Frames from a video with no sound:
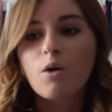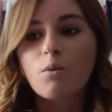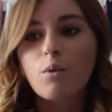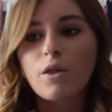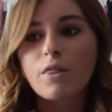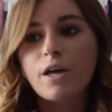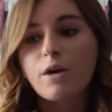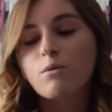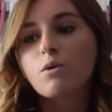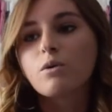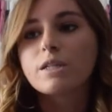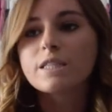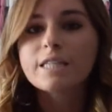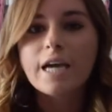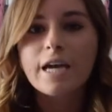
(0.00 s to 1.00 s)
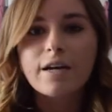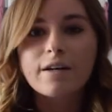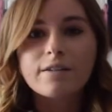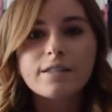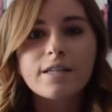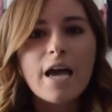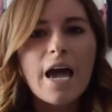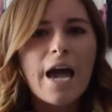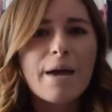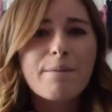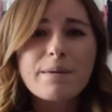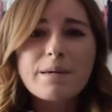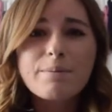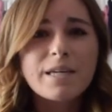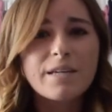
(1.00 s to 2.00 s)
what that role entails, and
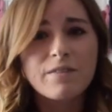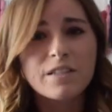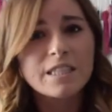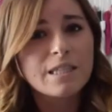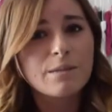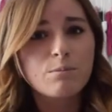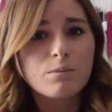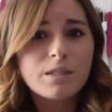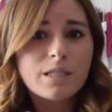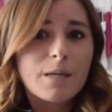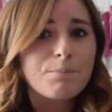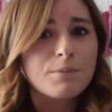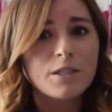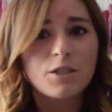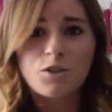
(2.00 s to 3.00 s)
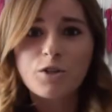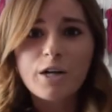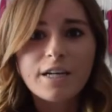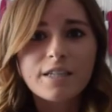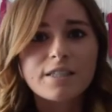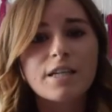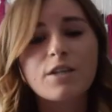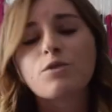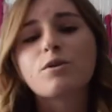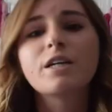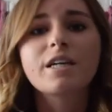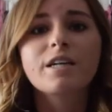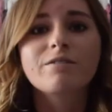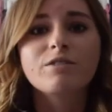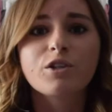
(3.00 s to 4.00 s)
maybe even some tips and tricks that you can
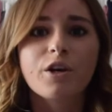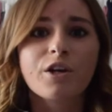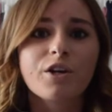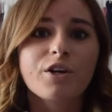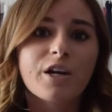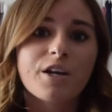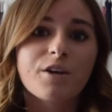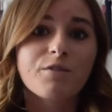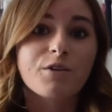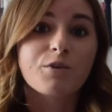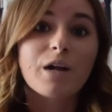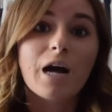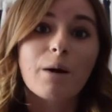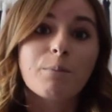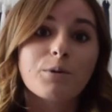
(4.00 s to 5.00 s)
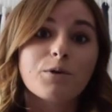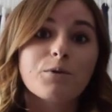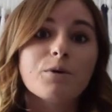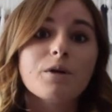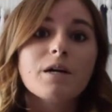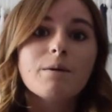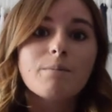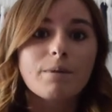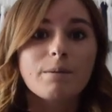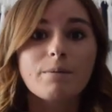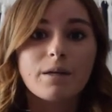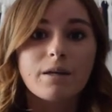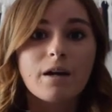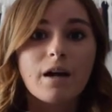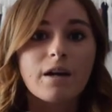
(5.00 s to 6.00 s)
give during your interview to help you
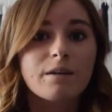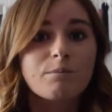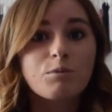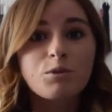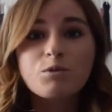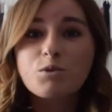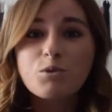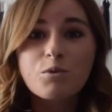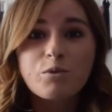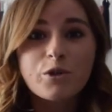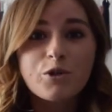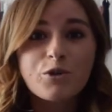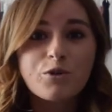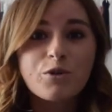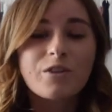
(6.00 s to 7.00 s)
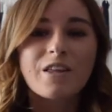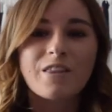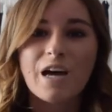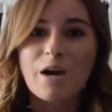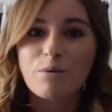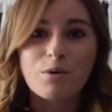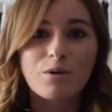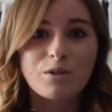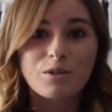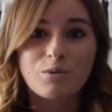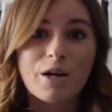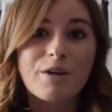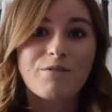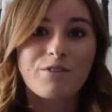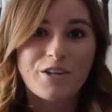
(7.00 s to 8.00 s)
maybe prove to a recruiter that that role is
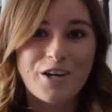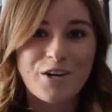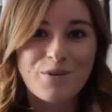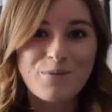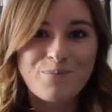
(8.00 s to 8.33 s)
right for you.